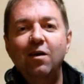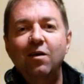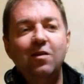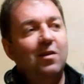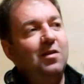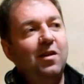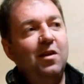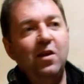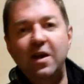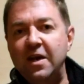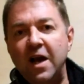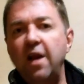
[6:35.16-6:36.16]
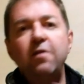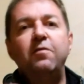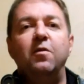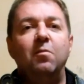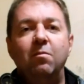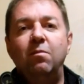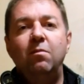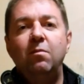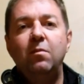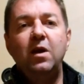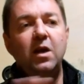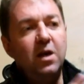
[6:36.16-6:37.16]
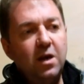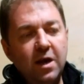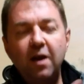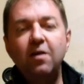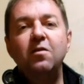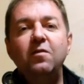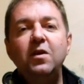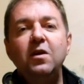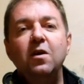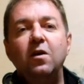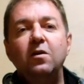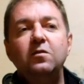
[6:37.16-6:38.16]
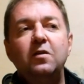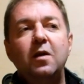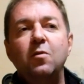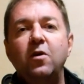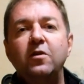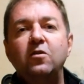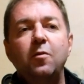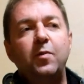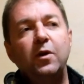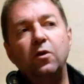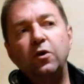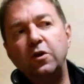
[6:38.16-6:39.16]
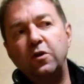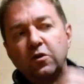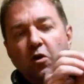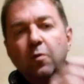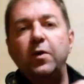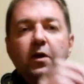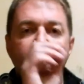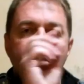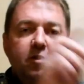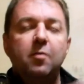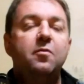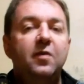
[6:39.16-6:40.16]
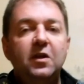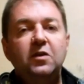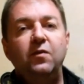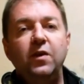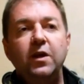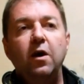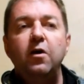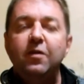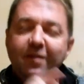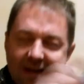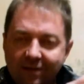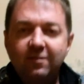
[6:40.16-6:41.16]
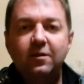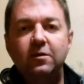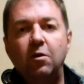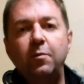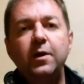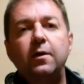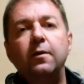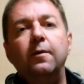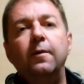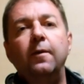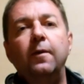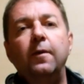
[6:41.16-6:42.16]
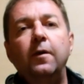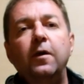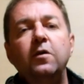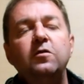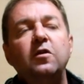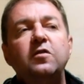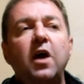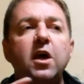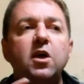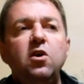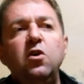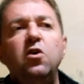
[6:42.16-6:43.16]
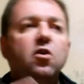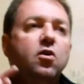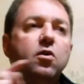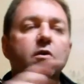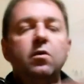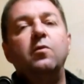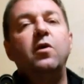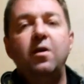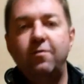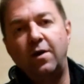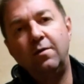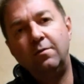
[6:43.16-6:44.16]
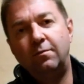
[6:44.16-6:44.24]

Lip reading: In none of them. In none of the videos am I the topic. Look at the topic at the top of each video. That's the topic. So saying you, whatever,